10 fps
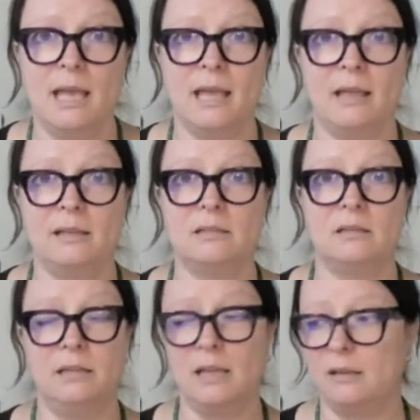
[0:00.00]
And
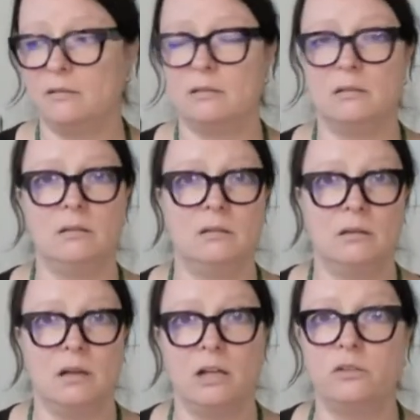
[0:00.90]
yes,
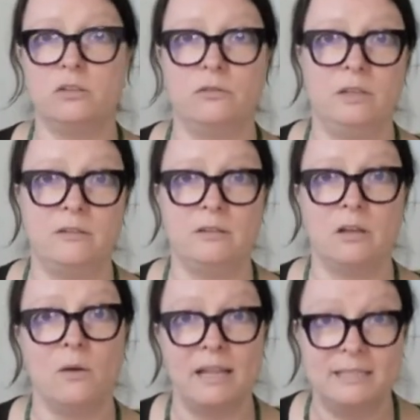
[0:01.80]
hundreds of years
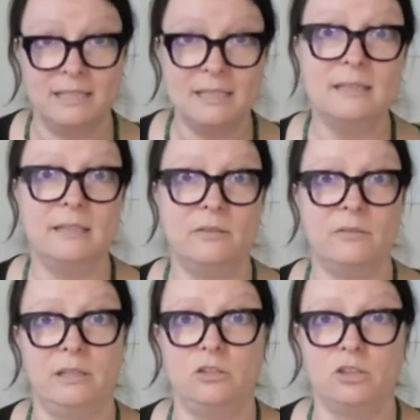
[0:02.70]
ago, I did live
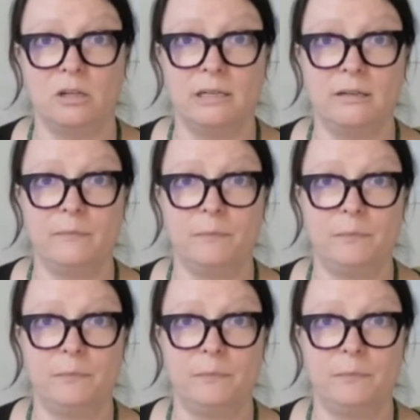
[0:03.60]
in China